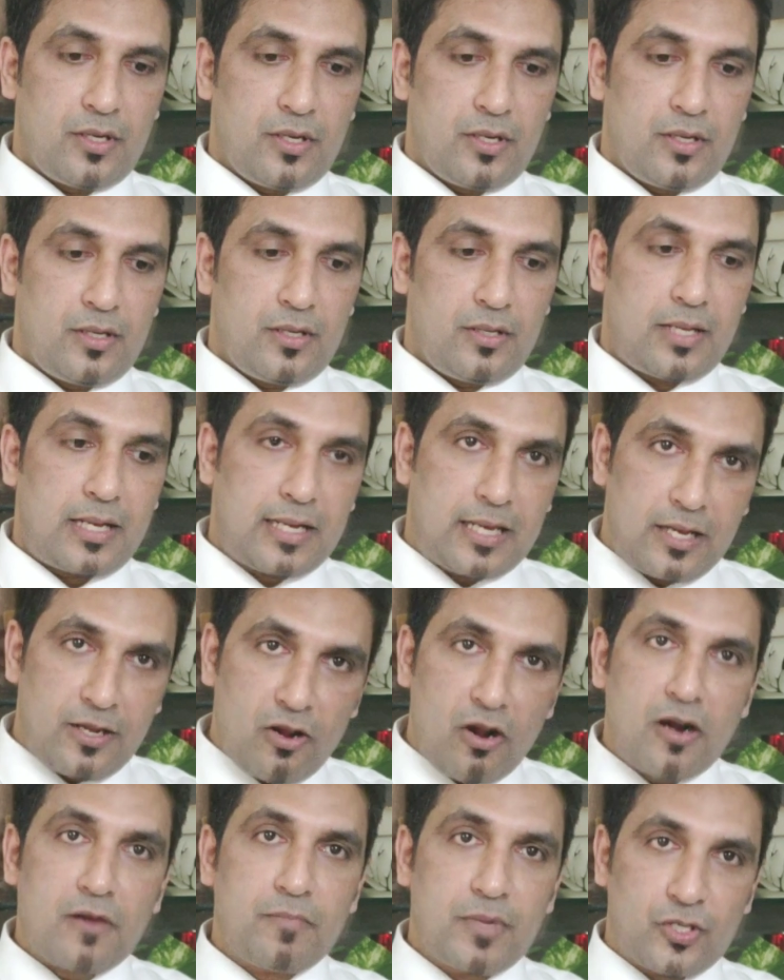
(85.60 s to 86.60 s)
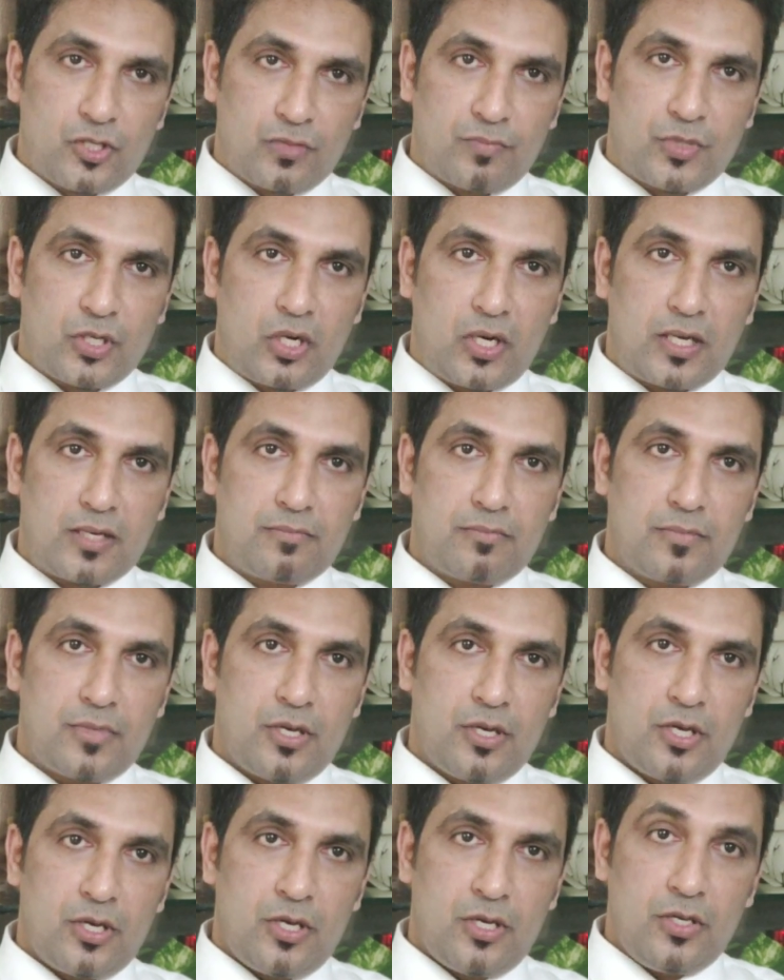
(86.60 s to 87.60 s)
That cannot be sometime
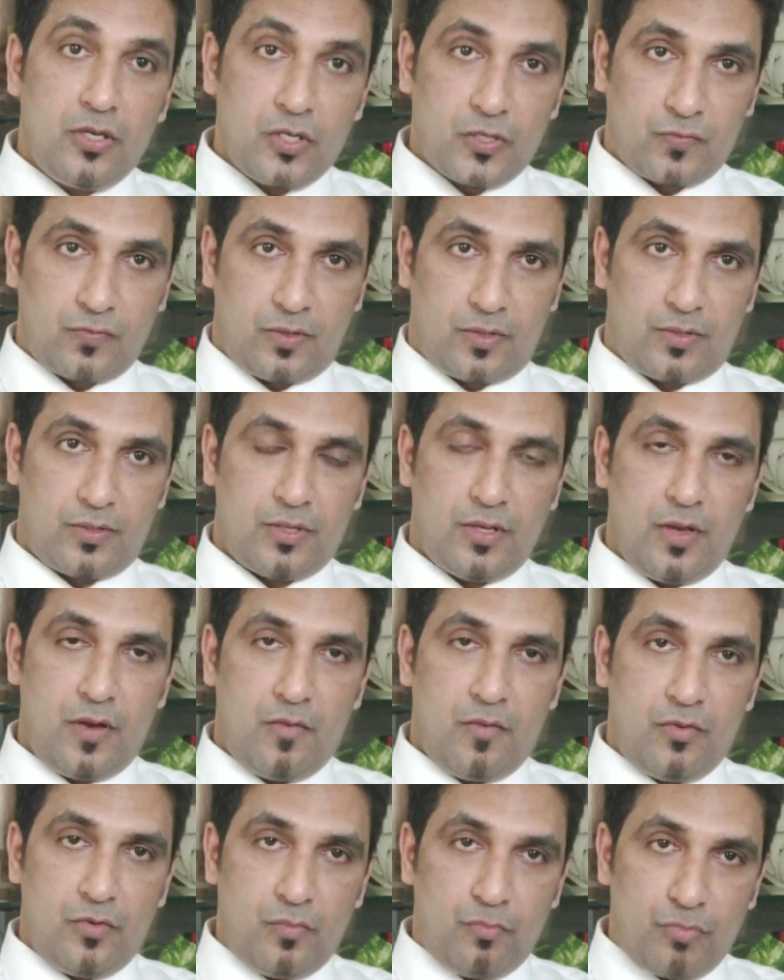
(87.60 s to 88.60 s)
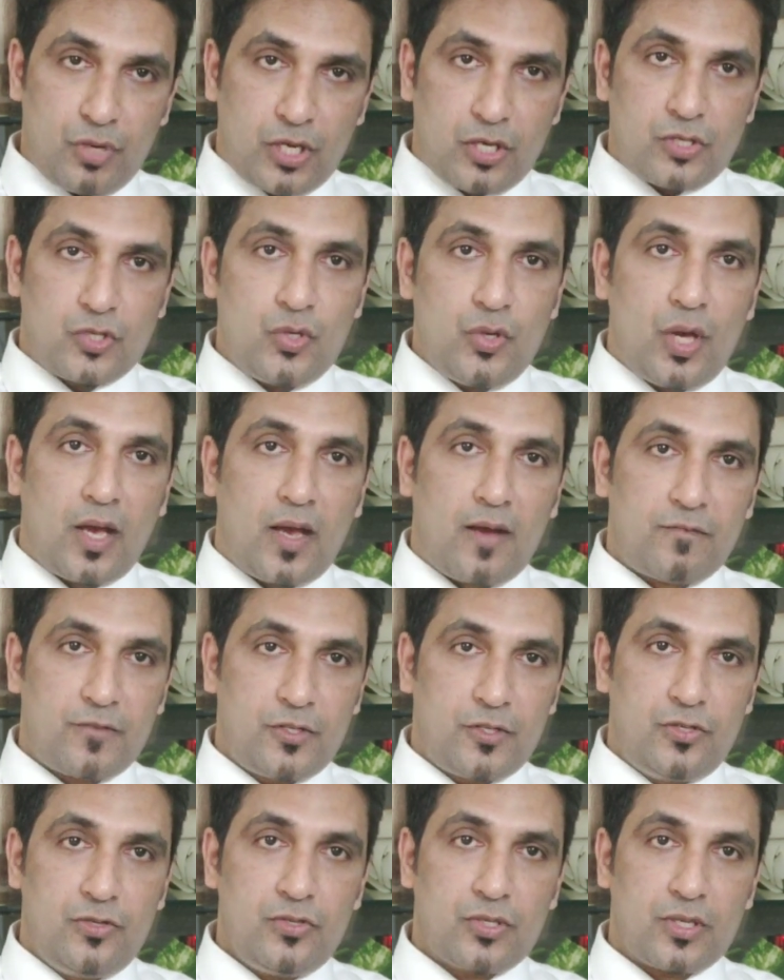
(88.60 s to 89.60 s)
useful, because you have to
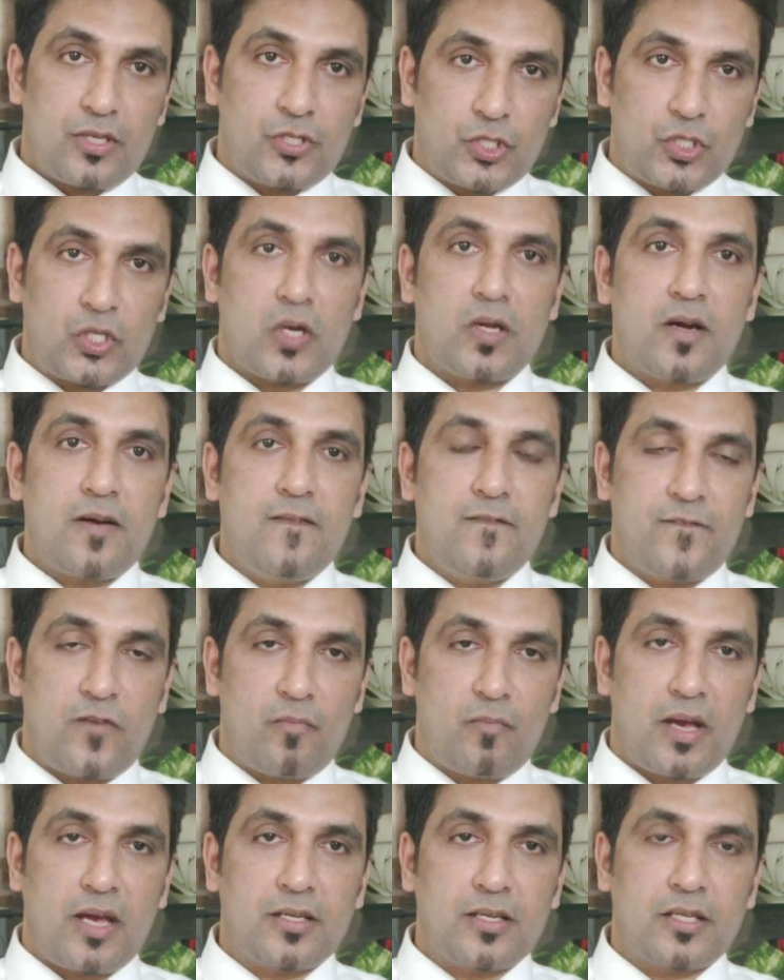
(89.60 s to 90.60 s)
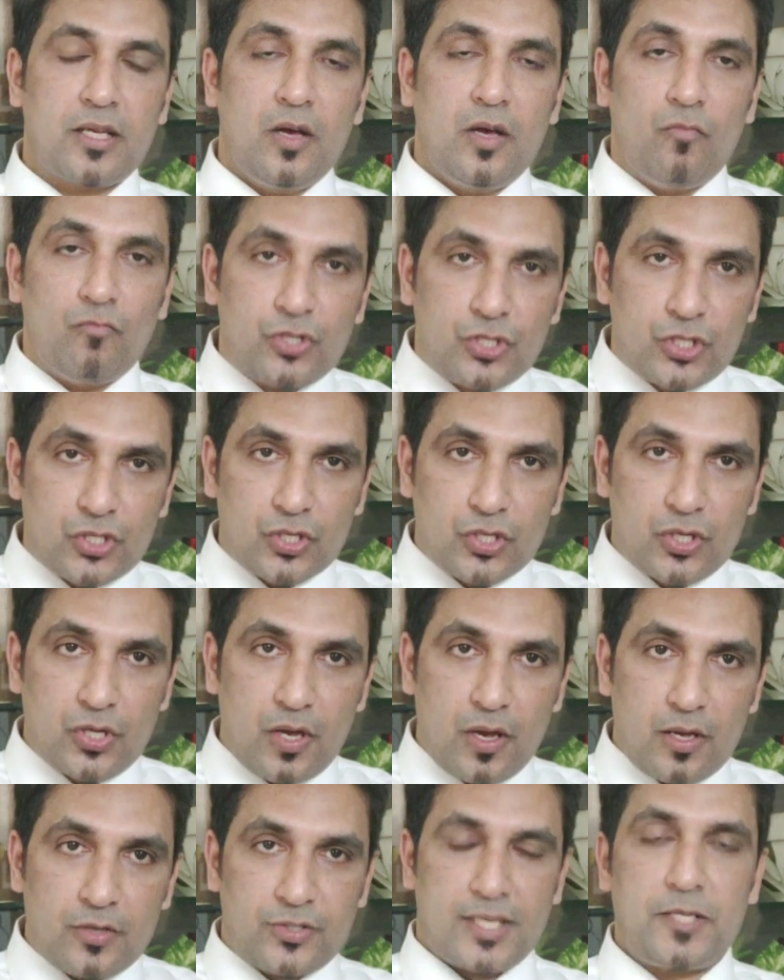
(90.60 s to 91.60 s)
choose a standard format which is
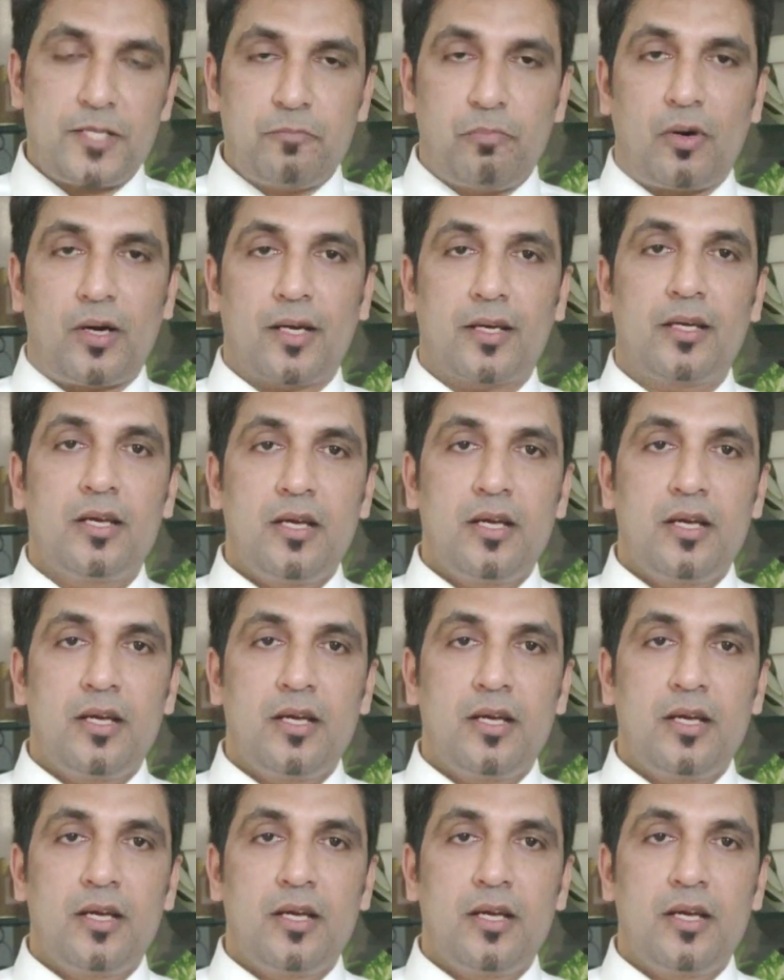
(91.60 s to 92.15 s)
set by